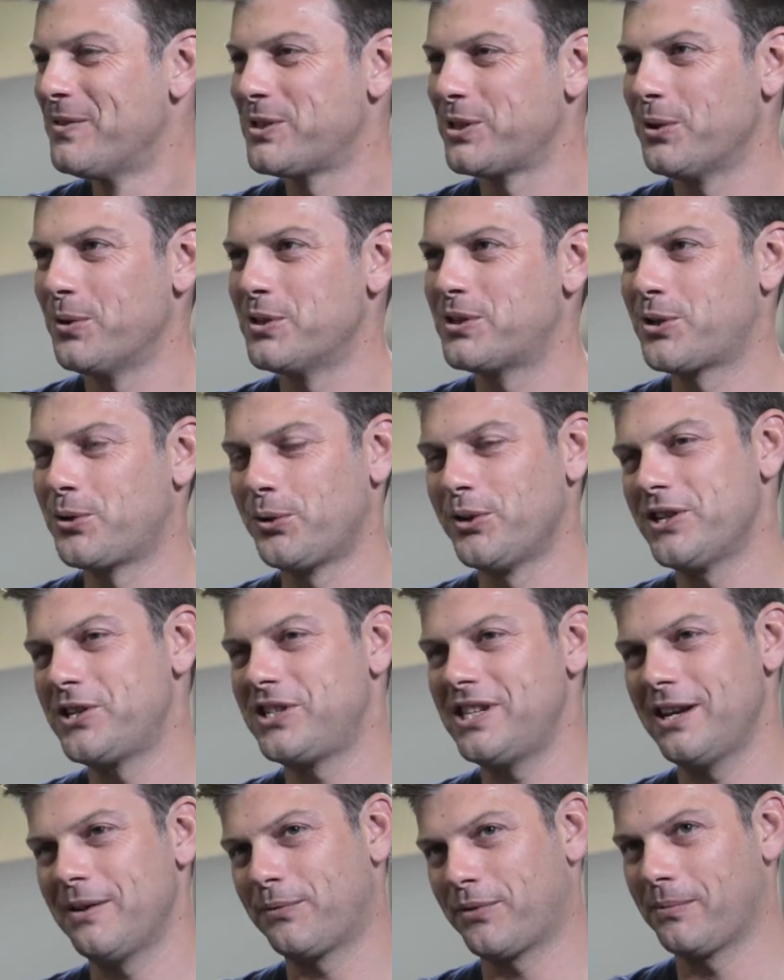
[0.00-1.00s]
So it was cool to
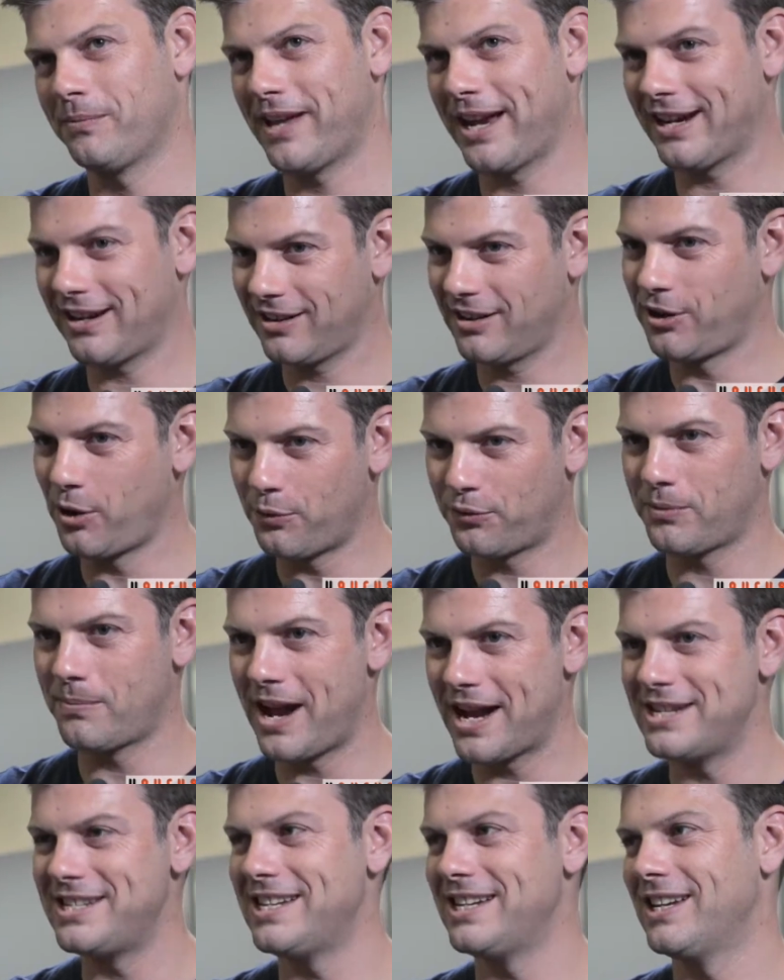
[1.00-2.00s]
see it from like, go
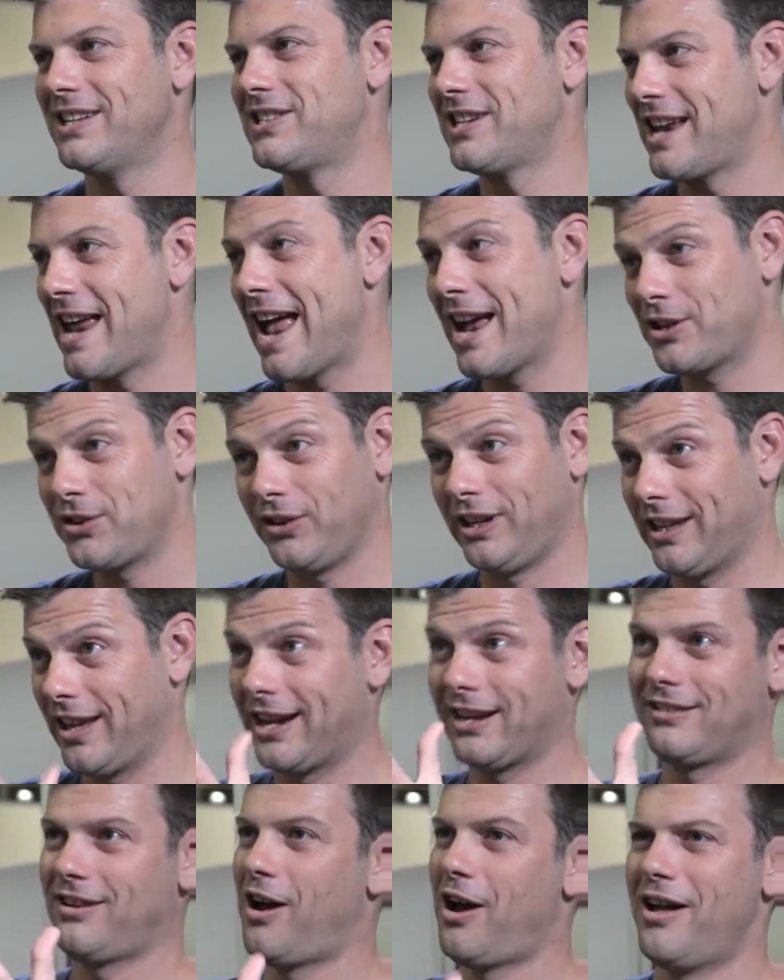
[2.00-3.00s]
from idea to actually
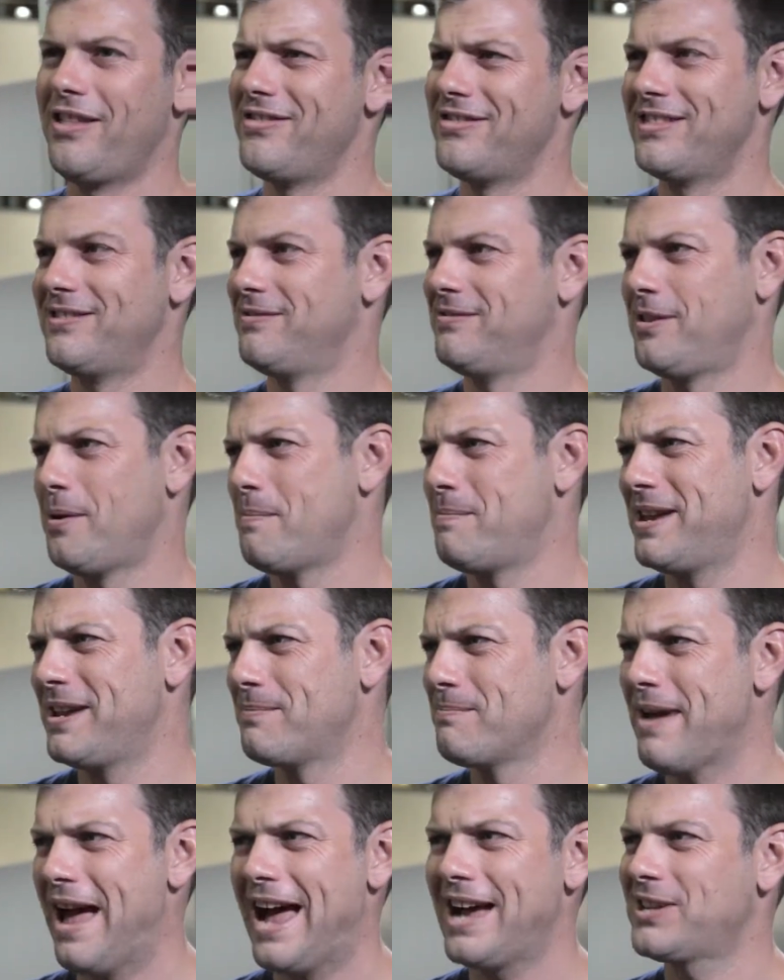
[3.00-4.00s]
like on the
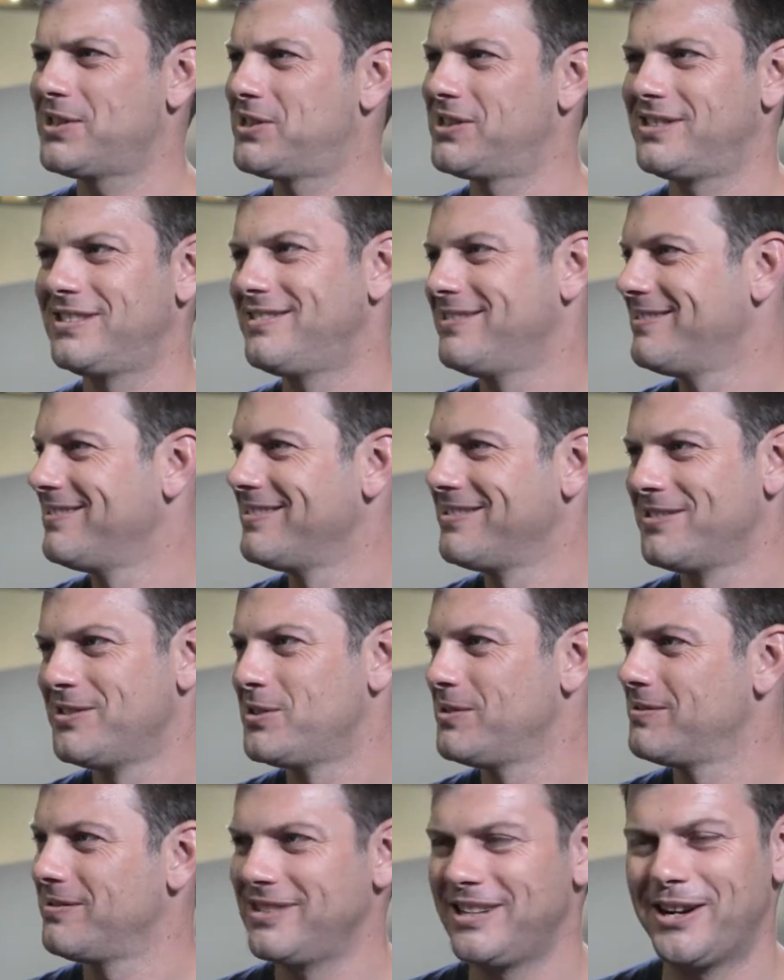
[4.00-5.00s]
big max,
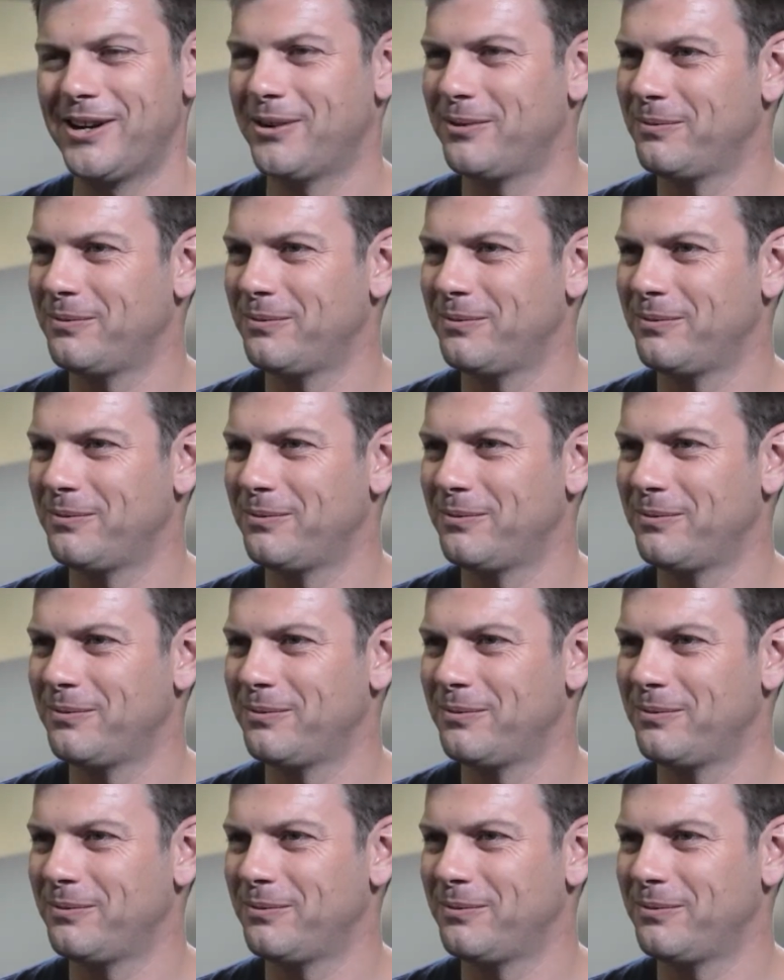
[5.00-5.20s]
you